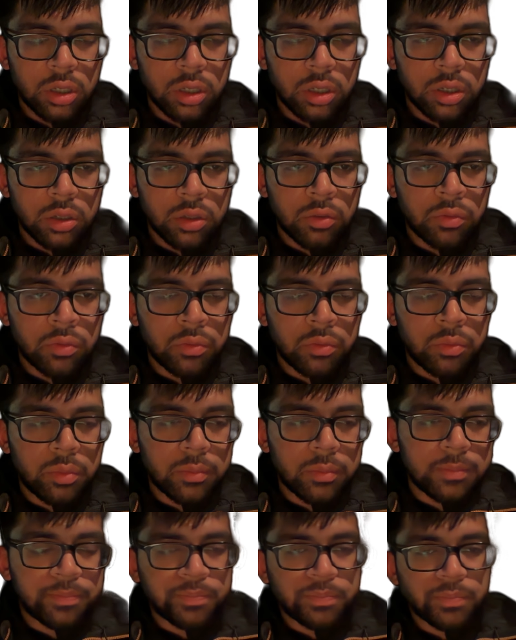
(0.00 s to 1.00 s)

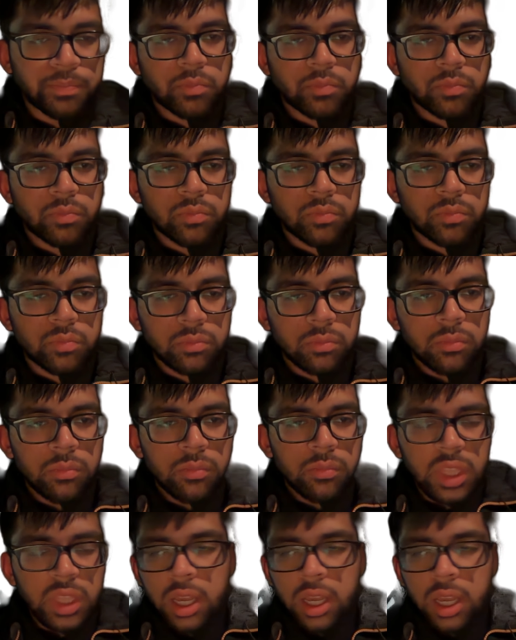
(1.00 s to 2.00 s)

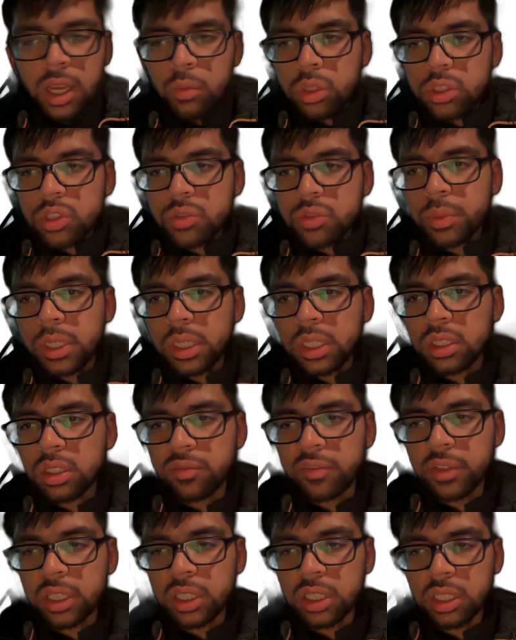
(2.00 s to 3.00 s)
And once we
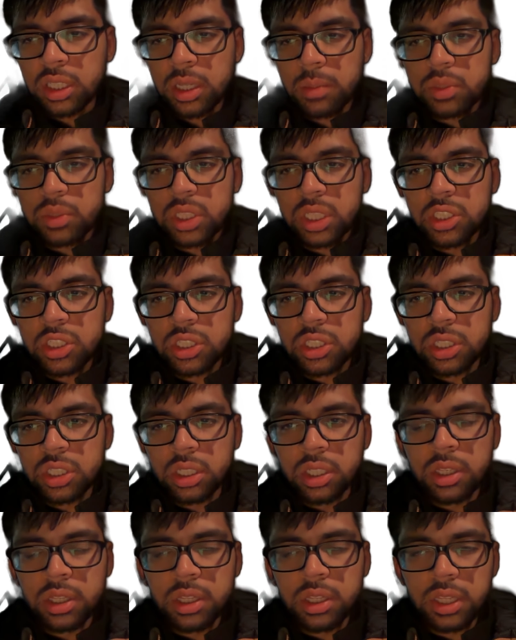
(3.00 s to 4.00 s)
configure encapsulation,
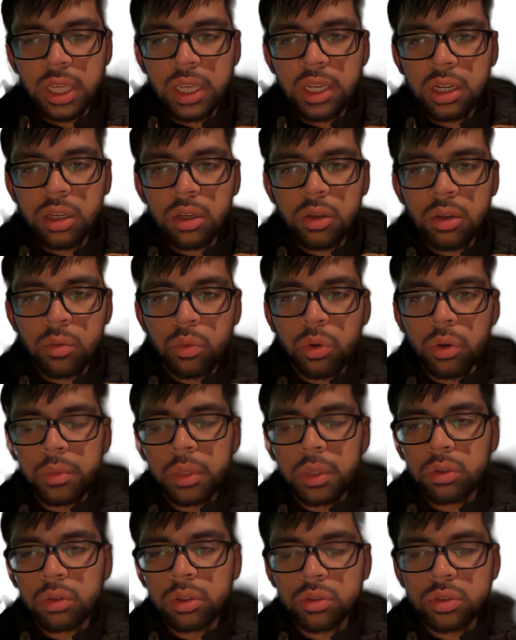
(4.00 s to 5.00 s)
then what we are
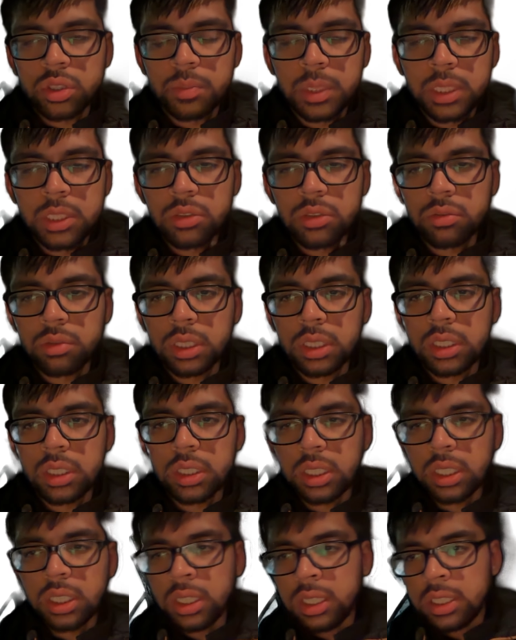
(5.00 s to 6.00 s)
going to be doing
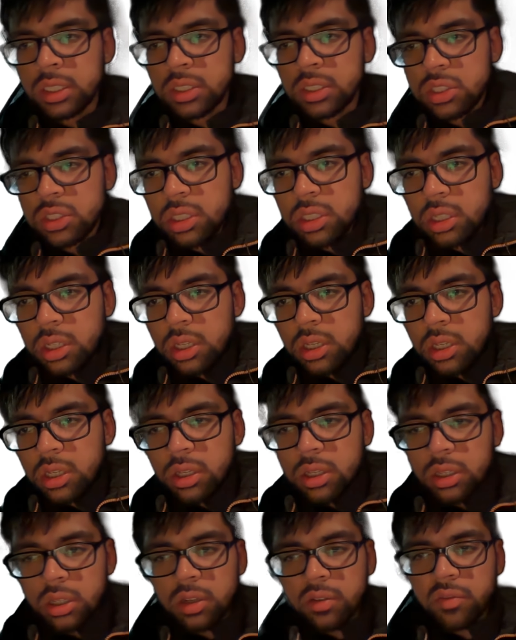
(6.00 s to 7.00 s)
is
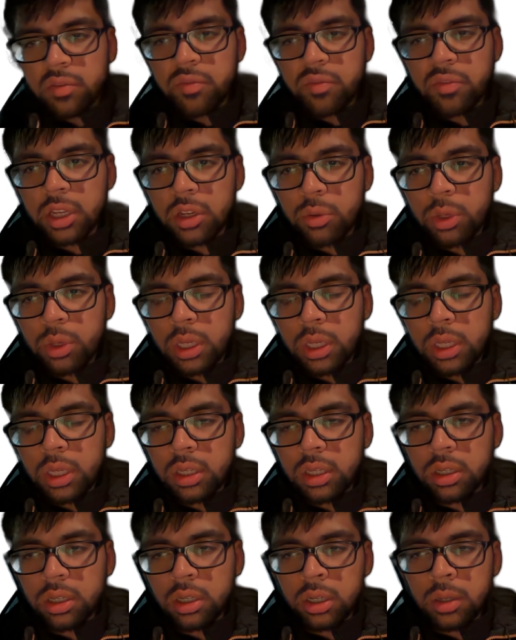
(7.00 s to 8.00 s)
configuring
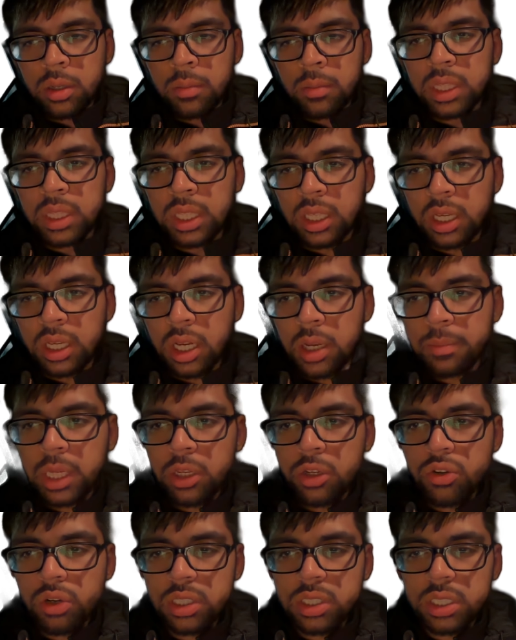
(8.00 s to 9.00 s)
the IP
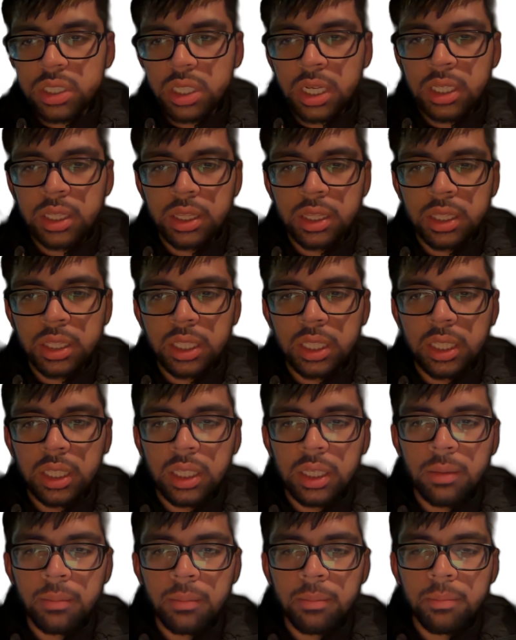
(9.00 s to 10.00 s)
address and the
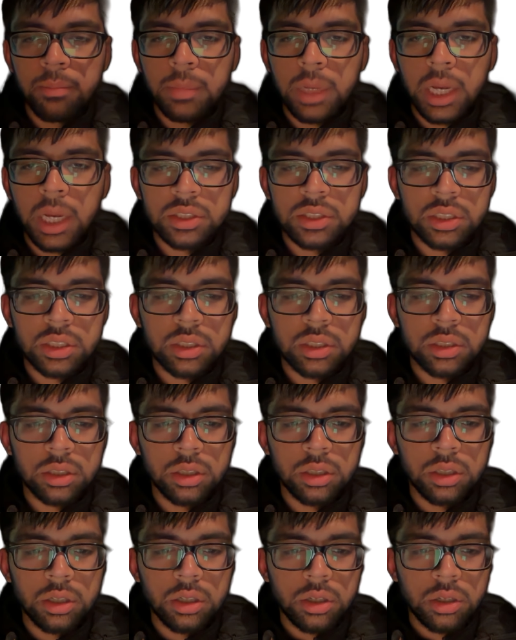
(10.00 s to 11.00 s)
mask.
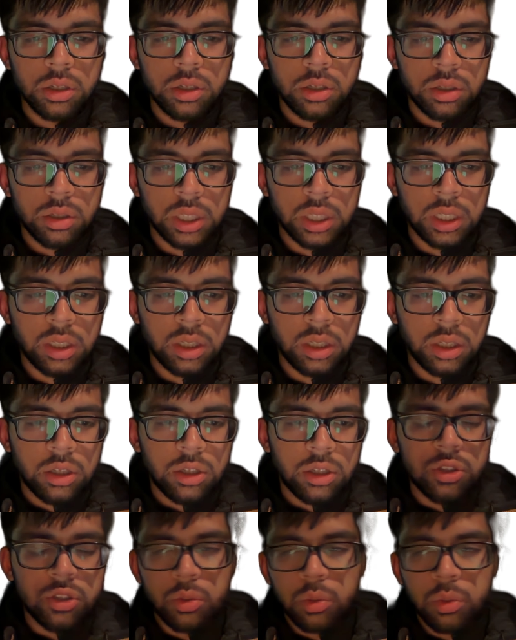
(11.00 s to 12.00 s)
Okay,
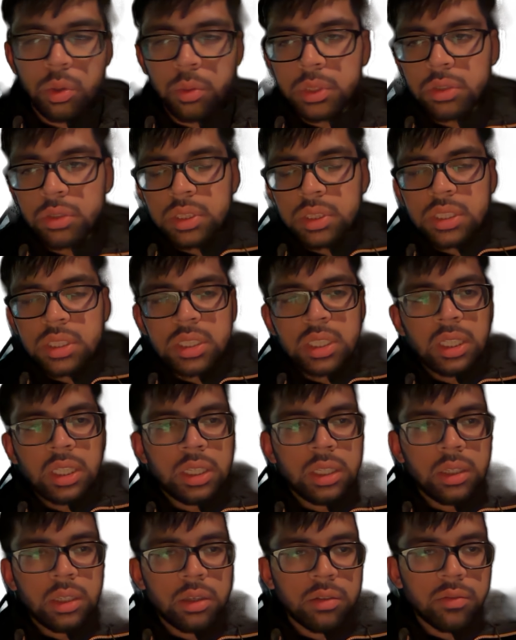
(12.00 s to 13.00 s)
so what we do is the
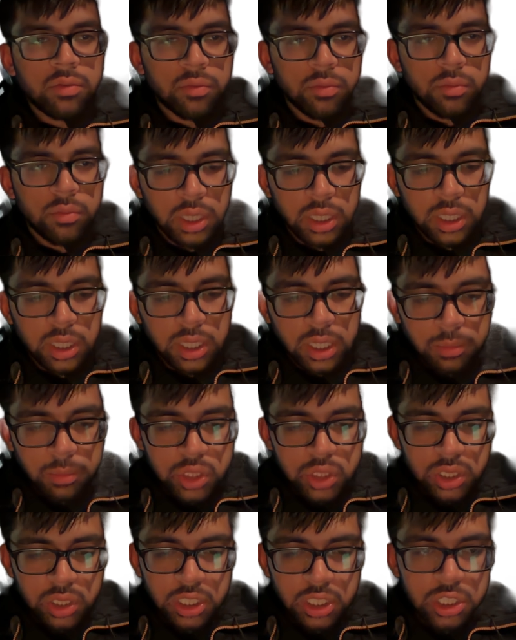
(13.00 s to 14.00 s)

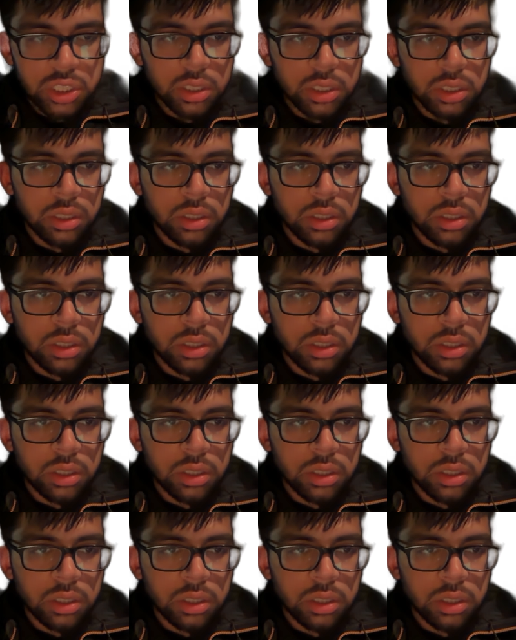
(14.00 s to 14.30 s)
encapsulation